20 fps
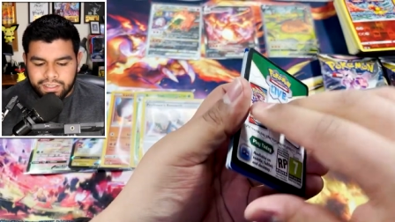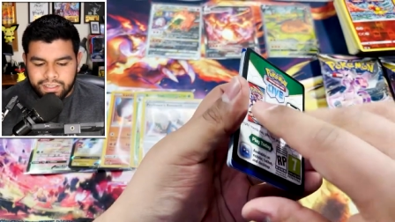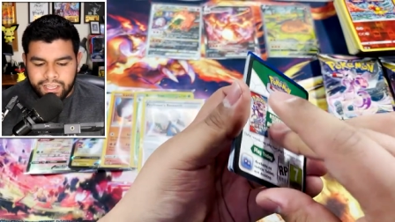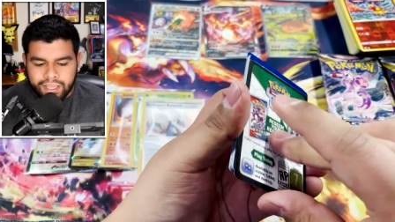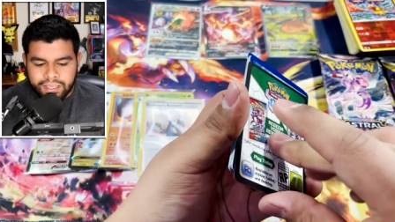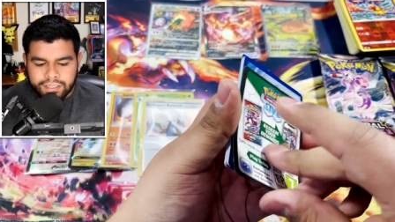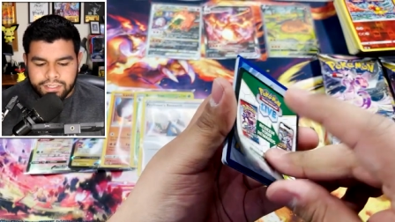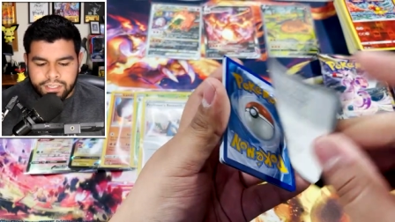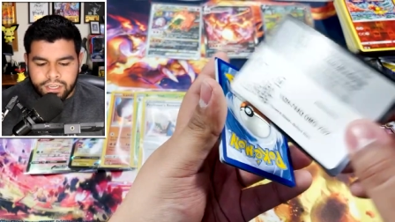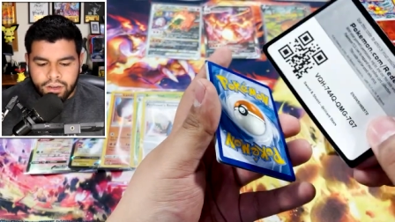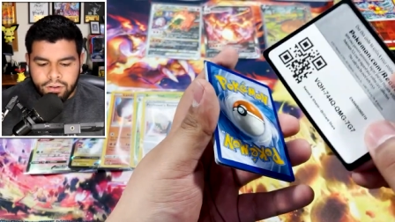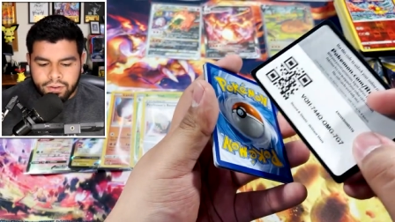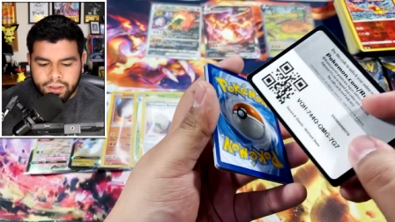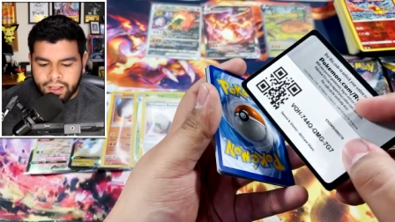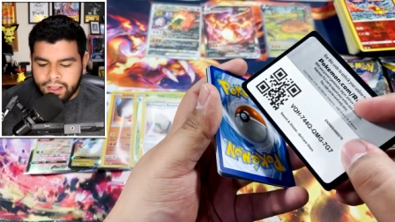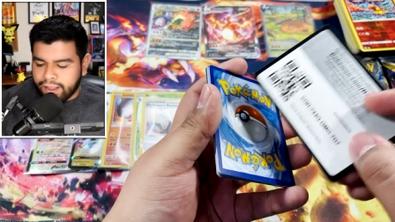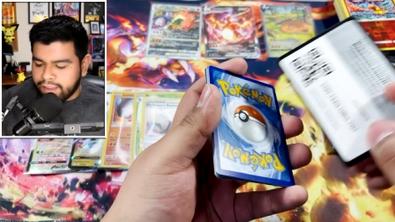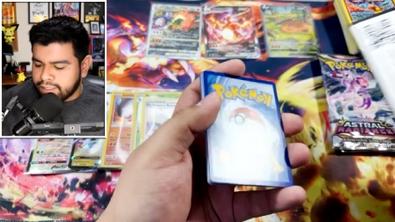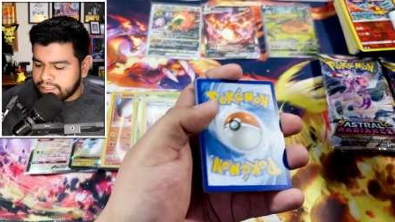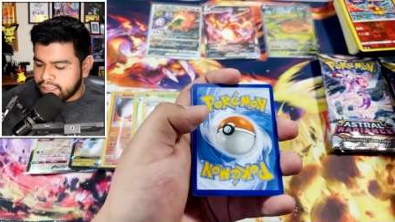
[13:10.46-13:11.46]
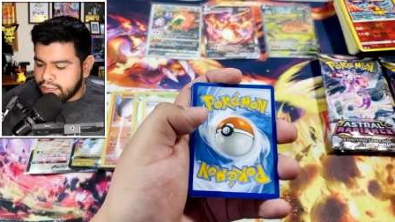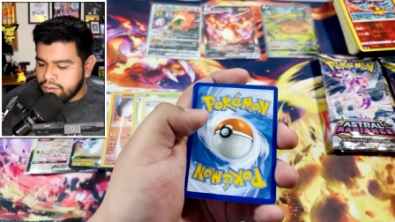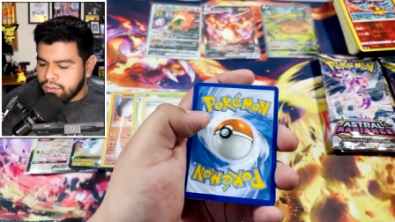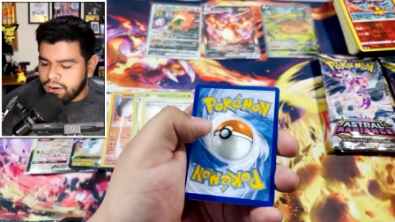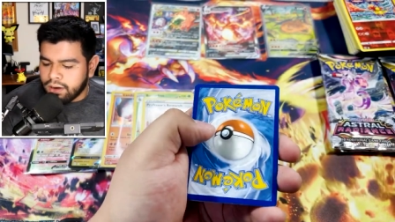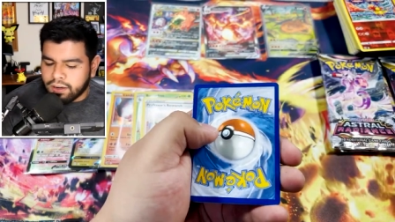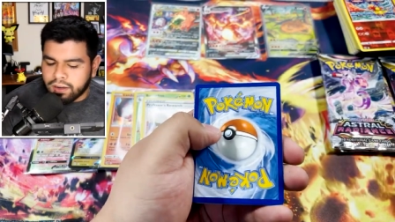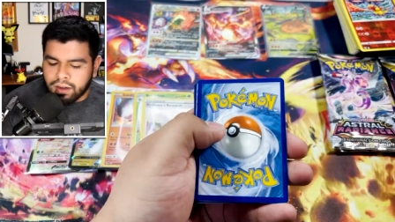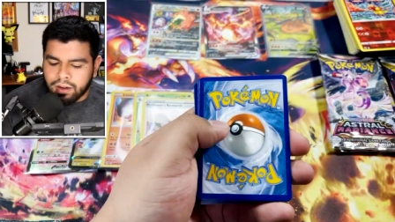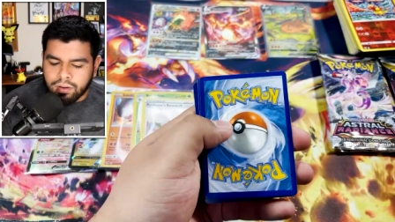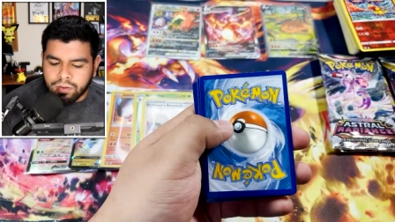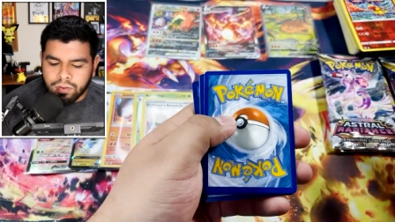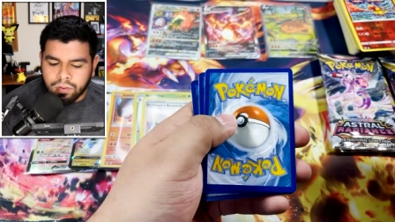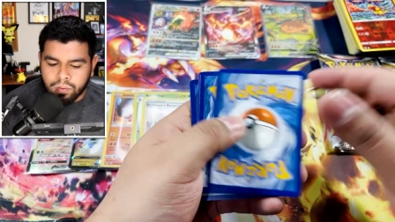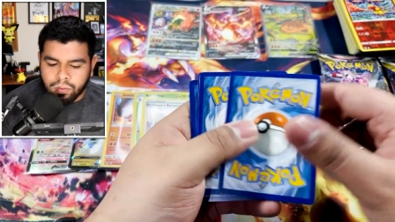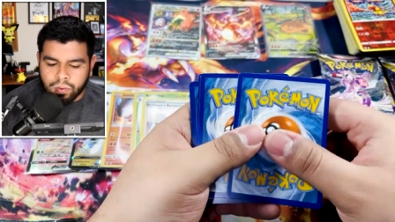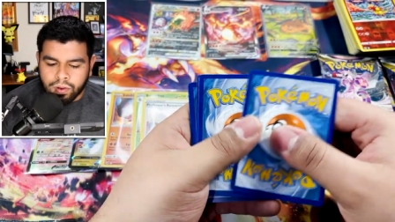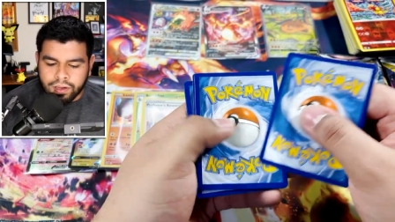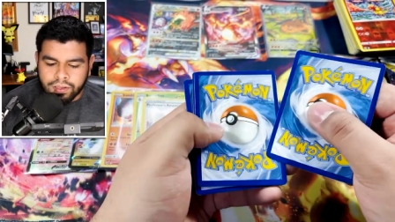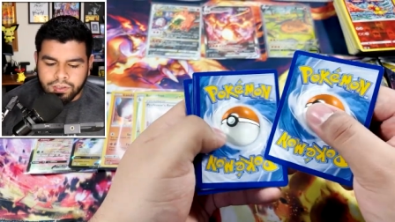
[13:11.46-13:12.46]
Let's go, guys. QR code
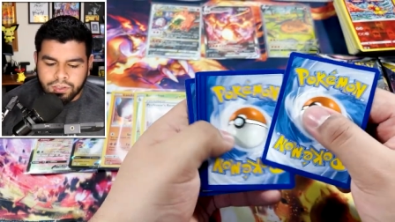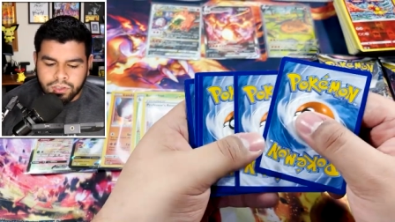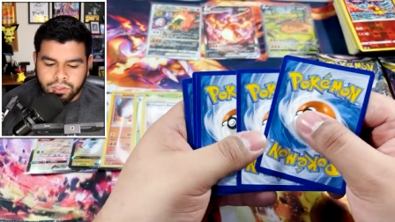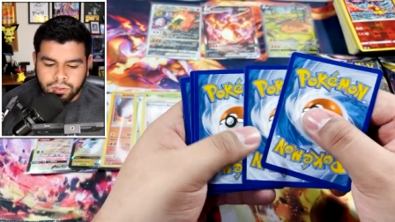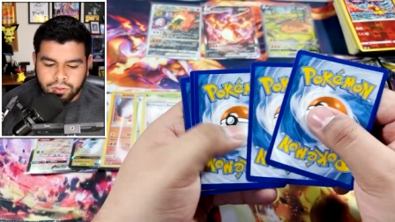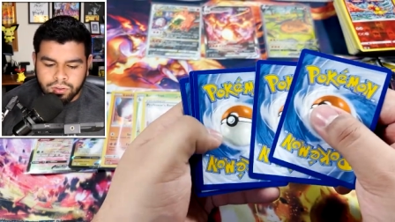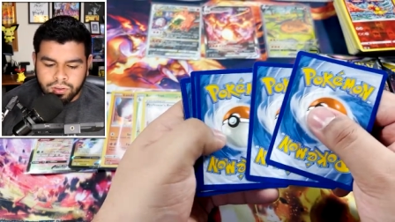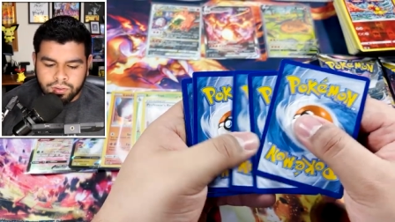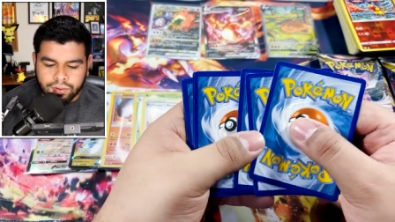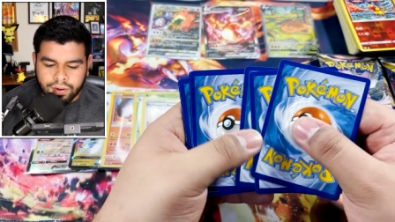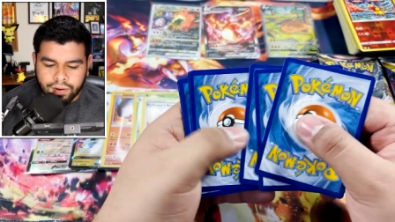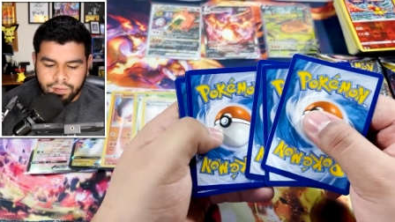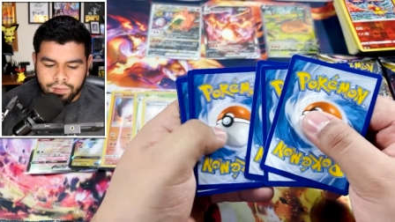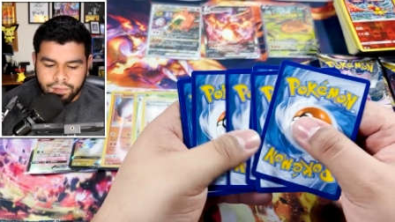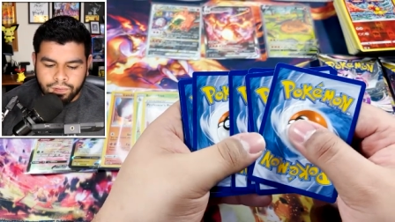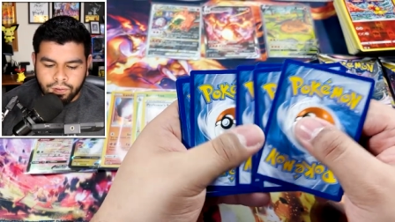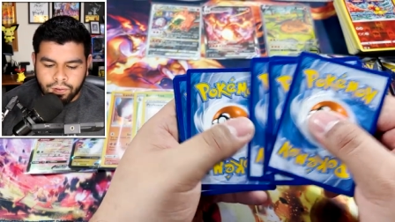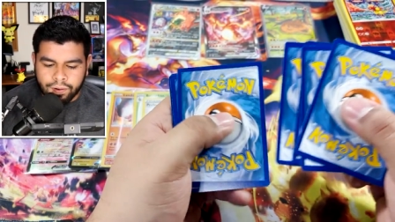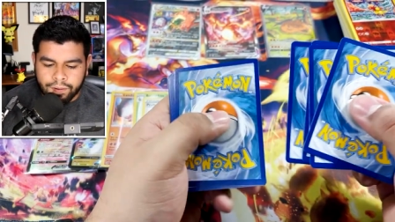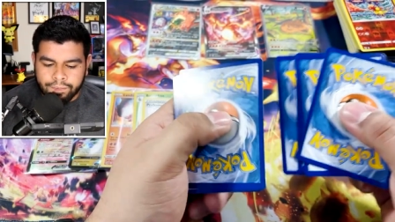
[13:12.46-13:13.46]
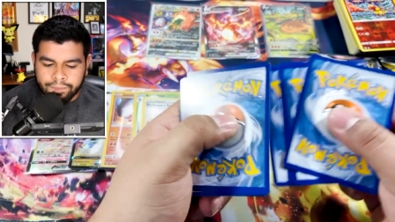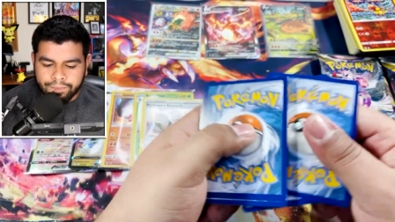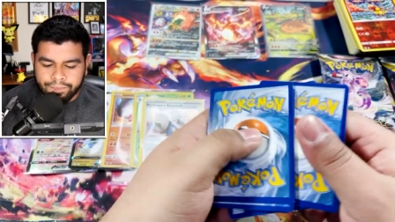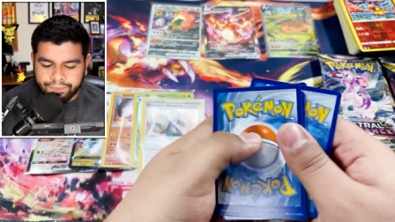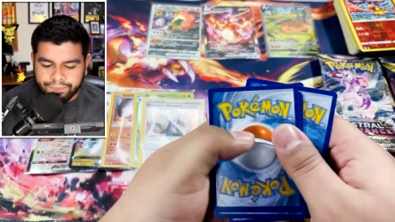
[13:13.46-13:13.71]
1234.